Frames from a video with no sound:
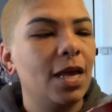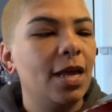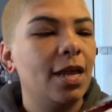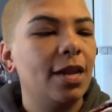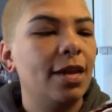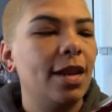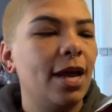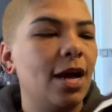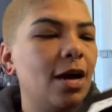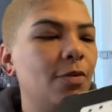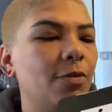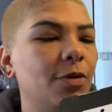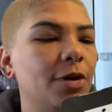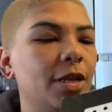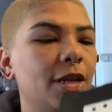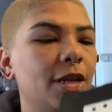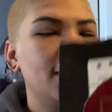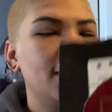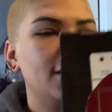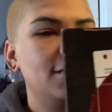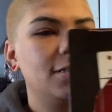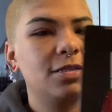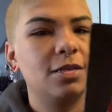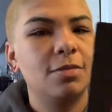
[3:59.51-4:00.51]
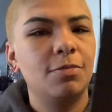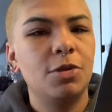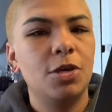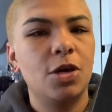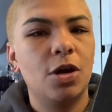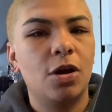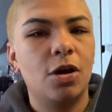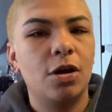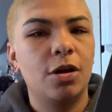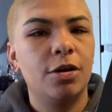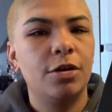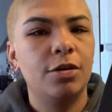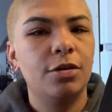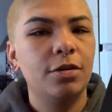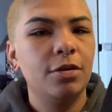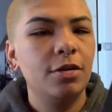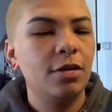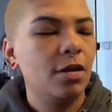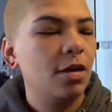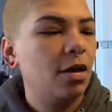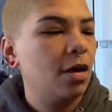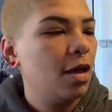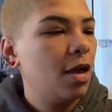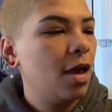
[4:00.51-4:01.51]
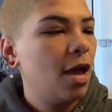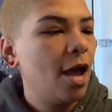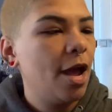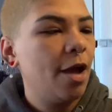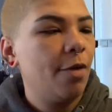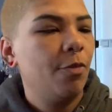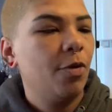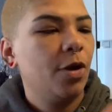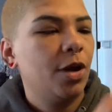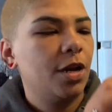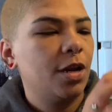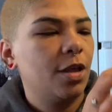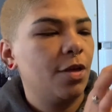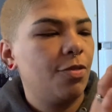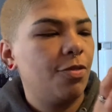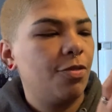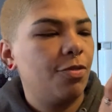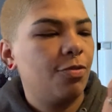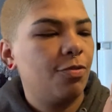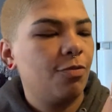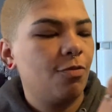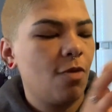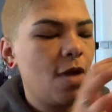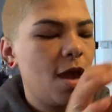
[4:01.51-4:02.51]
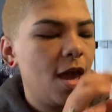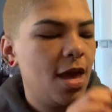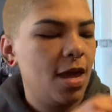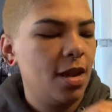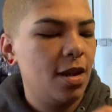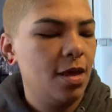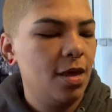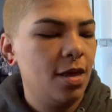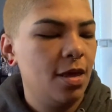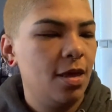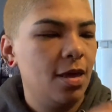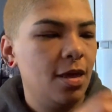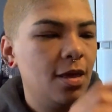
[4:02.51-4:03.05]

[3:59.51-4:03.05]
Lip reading: Now we're gonna some yarn and we're gonna thread